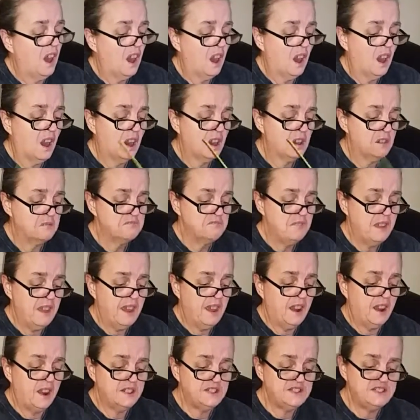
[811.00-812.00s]

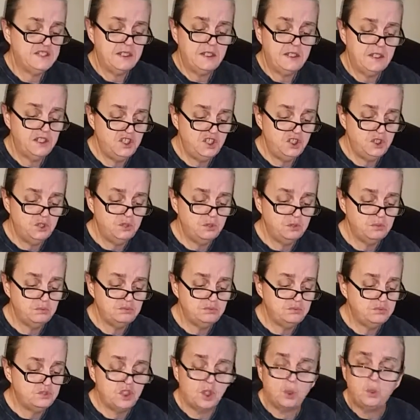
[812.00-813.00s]
And I said, and
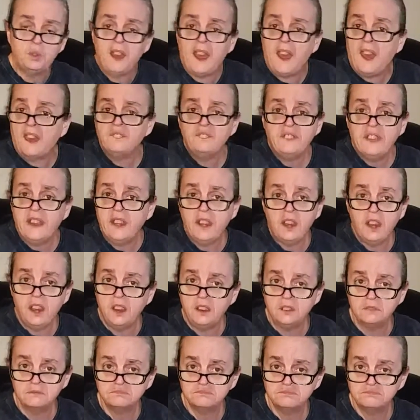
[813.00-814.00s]
you don't have
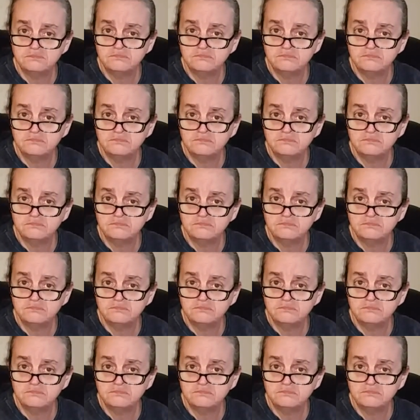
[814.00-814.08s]
any